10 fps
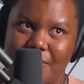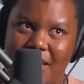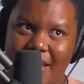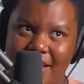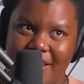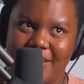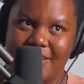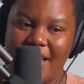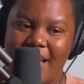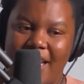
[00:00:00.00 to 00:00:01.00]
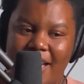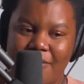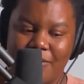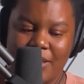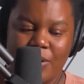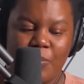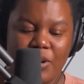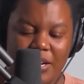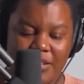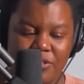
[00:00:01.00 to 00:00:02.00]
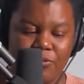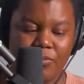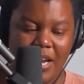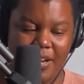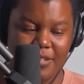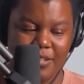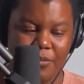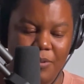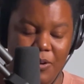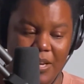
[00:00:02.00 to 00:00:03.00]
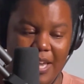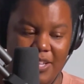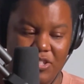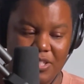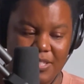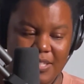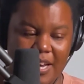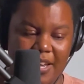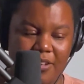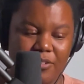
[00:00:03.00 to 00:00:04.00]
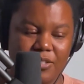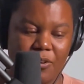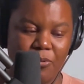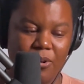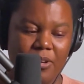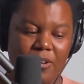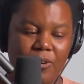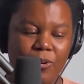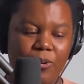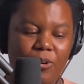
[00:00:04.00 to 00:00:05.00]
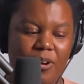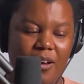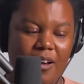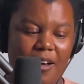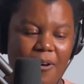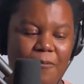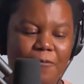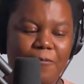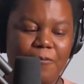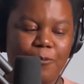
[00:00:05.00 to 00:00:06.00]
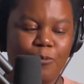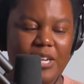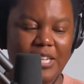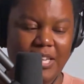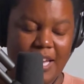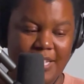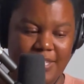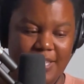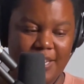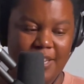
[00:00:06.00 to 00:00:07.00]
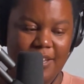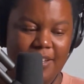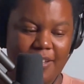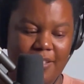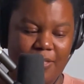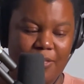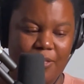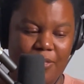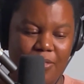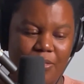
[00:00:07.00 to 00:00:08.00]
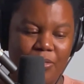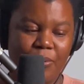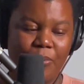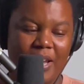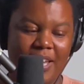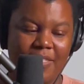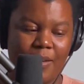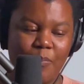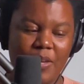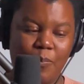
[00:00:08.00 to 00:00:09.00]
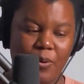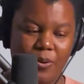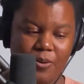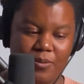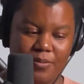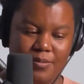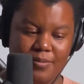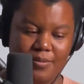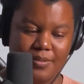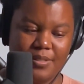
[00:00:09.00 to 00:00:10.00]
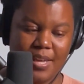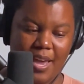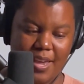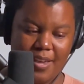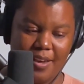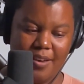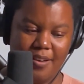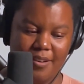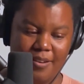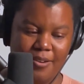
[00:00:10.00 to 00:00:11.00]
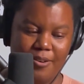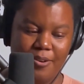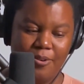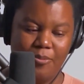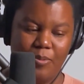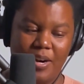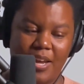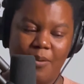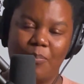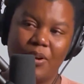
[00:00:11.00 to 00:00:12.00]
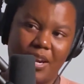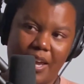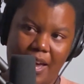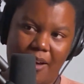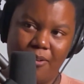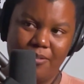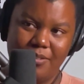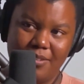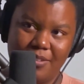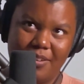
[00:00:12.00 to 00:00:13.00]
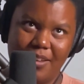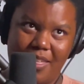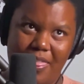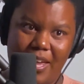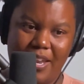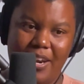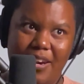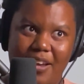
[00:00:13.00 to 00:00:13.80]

And I have like a pretty direct communication style. So of realizing the way that people take what I am putting out and then